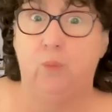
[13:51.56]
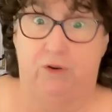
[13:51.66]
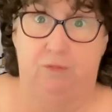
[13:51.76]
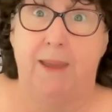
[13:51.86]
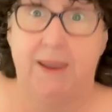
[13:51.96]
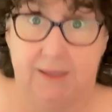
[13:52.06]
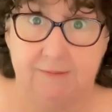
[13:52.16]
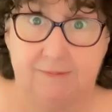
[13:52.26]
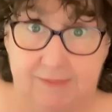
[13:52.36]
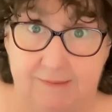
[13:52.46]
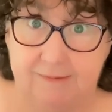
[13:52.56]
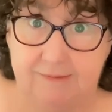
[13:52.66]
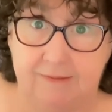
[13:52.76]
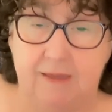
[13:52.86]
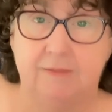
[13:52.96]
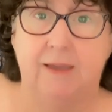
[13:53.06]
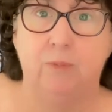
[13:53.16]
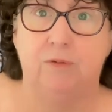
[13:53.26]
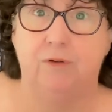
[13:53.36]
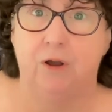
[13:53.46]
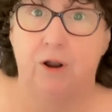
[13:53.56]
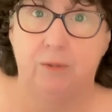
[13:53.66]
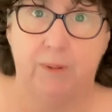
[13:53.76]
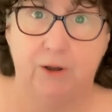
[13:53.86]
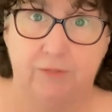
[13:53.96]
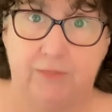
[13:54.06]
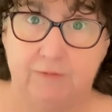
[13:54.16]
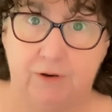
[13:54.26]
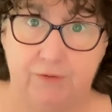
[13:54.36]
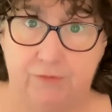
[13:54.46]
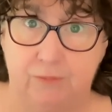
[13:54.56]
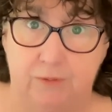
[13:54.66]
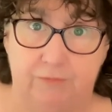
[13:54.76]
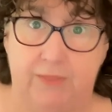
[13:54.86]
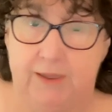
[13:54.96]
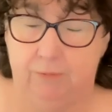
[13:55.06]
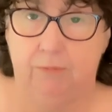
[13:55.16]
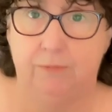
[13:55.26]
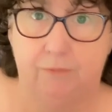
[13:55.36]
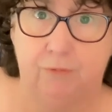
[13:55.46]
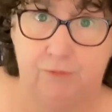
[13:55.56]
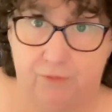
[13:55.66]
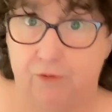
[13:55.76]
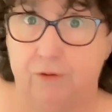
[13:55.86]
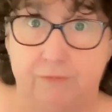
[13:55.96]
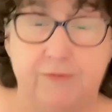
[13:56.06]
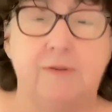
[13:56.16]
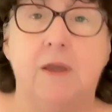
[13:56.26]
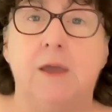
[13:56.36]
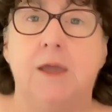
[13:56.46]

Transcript: which bank is this, they would have gone, oh my God, they've lost all of their reserves.